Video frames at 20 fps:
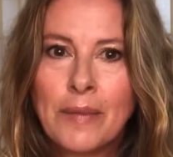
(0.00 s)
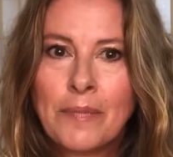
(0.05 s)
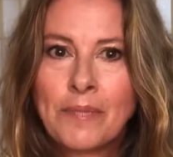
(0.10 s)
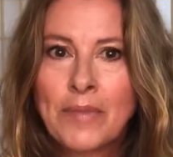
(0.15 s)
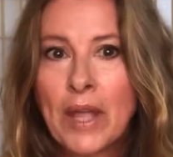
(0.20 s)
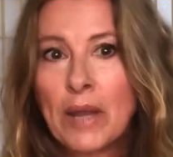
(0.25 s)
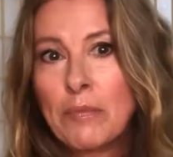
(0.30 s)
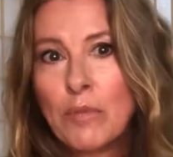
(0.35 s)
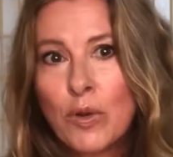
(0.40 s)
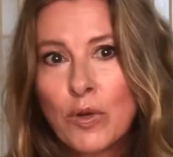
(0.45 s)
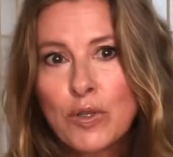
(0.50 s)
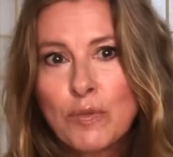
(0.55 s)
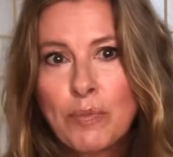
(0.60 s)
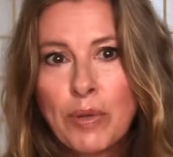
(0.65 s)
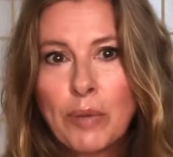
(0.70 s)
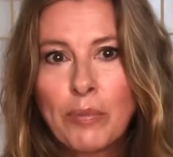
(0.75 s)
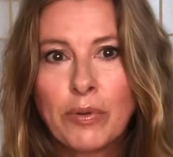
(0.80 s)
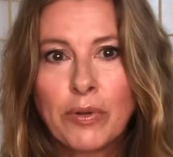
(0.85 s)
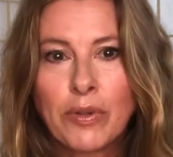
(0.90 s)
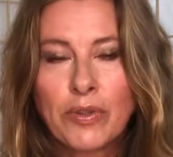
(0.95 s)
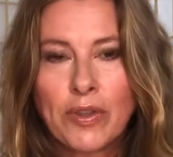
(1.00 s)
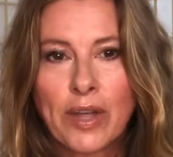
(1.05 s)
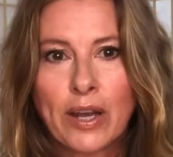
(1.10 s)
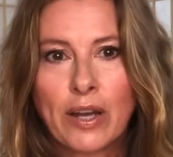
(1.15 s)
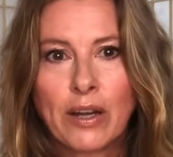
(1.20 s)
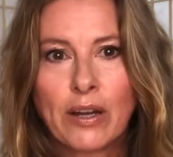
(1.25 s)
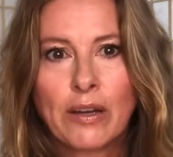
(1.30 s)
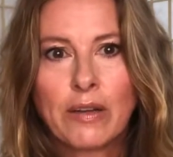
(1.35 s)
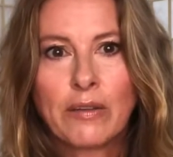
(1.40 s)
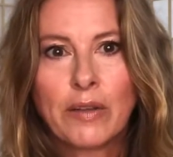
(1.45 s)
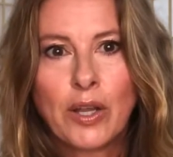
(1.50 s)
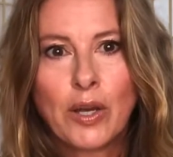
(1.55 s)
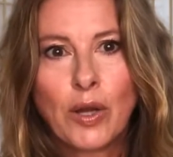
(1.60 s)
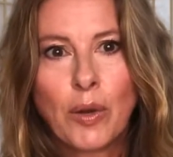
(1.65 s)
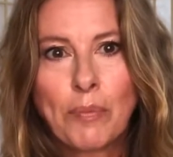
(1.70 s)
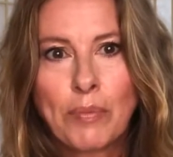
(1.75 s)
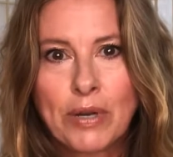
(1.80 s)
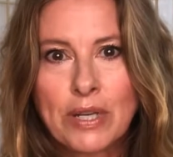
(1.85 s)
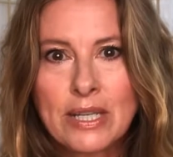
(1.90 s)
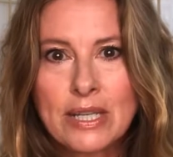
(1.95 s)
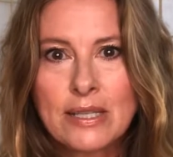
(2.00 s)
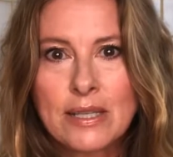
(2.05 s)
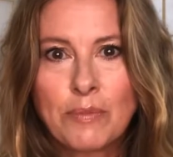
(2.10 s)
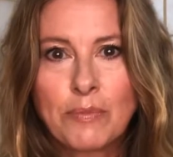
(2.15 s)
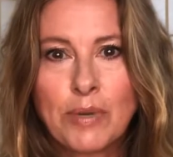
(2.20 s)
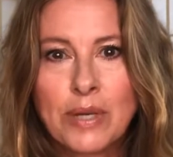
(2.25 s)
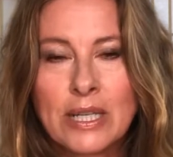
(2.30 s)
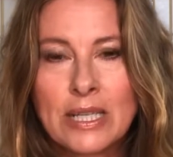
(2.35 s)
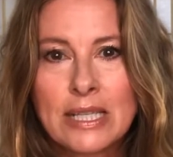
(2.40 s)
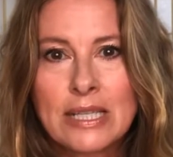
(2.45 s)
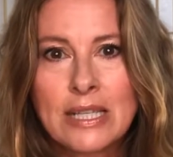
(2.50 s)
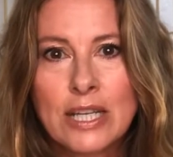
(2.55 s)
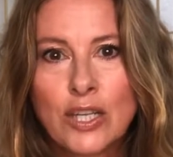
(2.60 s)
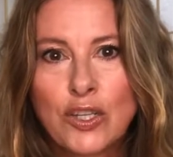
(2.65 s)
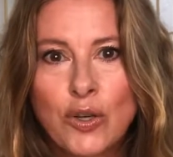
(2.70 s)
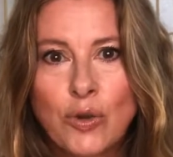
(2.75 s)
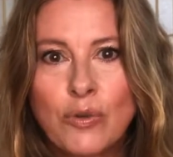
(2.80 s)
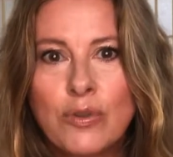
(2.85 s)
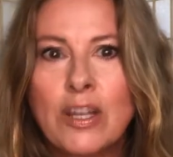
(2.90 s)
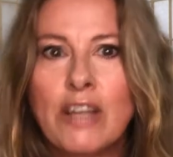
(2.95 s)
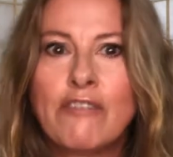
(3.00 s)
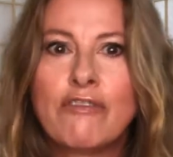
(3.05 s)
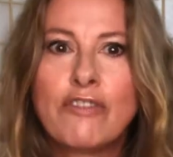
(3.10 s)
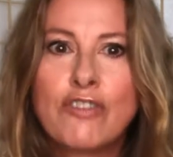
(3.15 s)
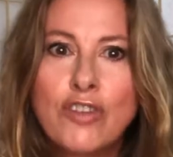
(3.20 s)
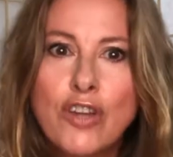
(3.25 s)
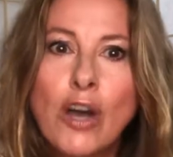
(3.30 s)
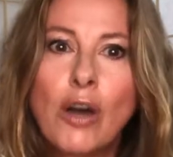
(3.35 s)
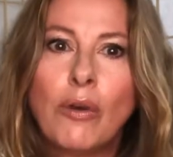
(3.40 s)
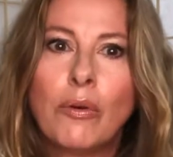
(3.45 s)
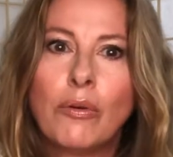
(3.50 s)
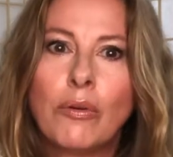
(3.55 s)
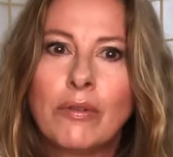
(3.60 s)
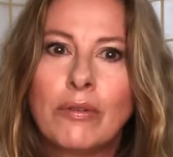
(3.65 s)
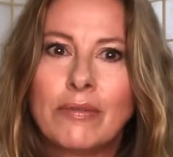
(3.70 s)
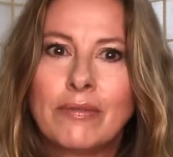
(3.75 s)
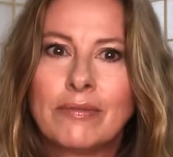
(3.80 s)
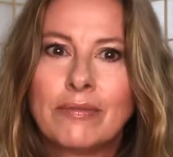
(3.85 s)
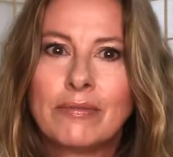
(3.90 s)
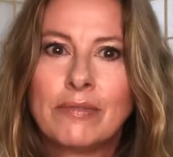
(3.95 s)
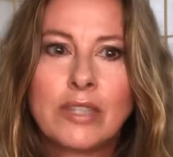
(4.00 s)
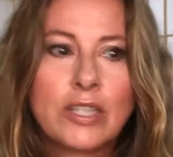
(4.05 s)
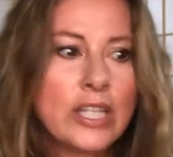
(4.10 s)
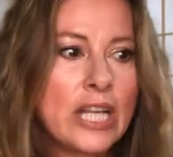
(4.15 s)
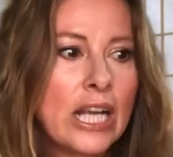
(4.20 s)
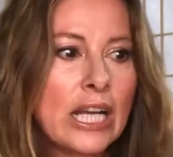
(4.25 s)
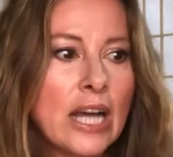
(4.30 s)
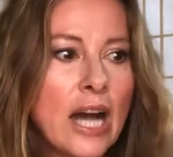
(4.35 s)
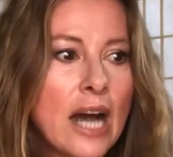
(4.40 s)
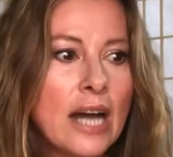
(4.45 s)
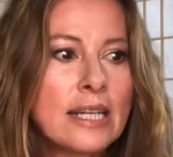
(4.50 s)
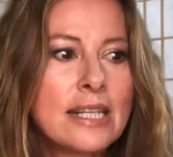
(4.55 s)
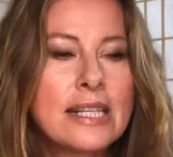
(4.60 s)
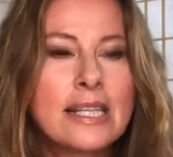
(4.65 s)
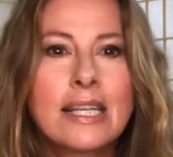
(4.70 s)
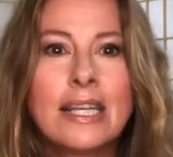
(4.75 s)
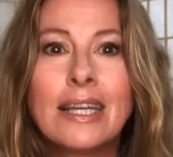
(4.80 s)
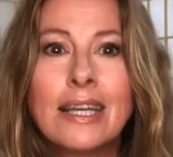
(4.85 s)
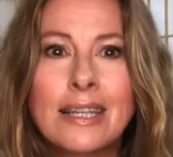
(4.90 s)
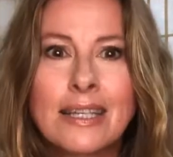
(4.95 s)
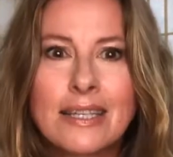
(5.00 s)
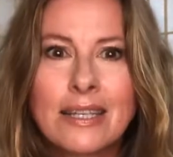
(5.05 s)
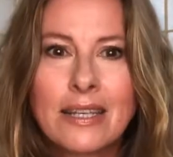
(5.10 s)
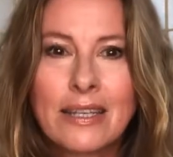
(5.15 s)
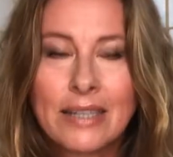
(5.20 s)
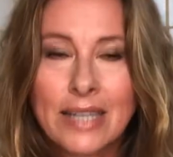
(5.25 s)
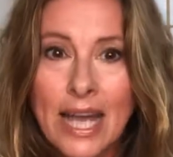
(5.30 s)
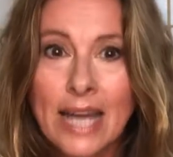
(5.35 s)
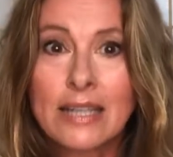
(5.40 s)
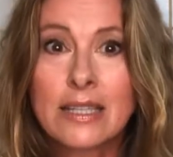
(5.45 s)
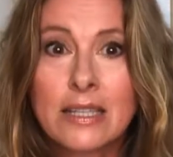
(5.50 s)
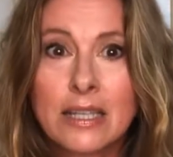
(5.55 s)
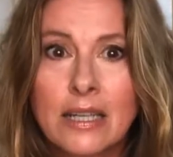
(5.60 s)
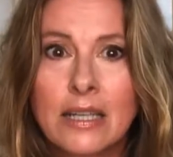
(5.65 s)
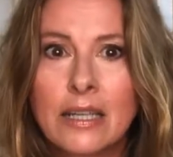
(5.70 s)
And most people that are, participants don't even know. They can't see it yet.